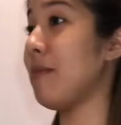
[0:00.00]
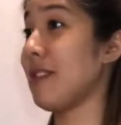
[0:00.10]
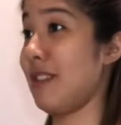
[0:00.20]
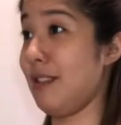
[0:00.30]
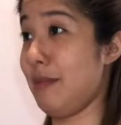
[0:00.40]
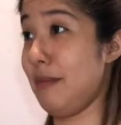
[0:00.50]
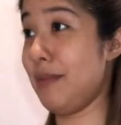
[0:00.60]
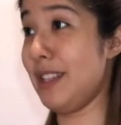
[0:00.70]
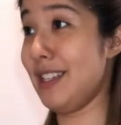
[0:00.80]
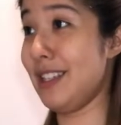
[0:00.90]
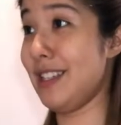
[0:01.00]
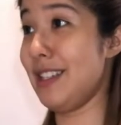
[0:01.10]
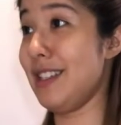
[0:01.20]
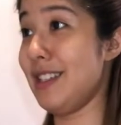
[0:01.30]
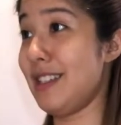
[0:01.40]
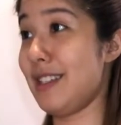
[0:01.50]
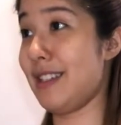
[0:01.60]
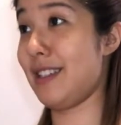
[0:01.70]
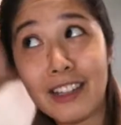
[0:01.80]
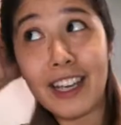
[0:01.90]
is gonna be
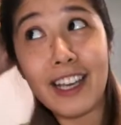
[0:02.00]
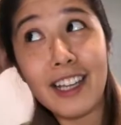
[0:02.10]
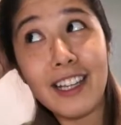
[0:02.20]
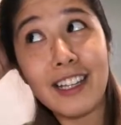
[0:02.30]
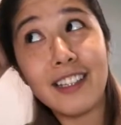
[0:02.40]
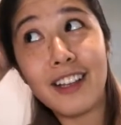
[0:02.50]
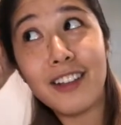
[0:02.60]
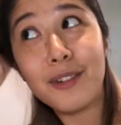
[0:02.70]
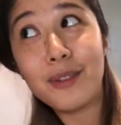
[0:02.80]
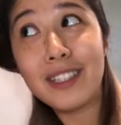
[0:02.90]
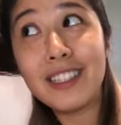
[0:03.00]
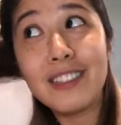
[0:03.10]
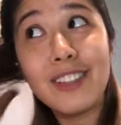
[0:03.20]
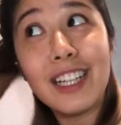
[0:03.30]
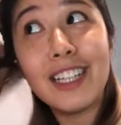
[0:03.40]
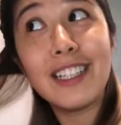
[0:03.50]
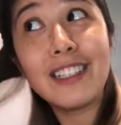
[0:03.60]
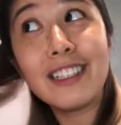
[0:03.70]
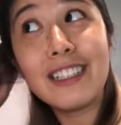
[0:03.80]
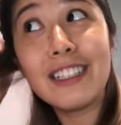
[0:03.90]
pissed. Okay, and the other one right
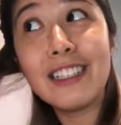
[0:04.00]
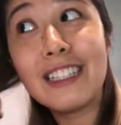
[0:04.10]
here.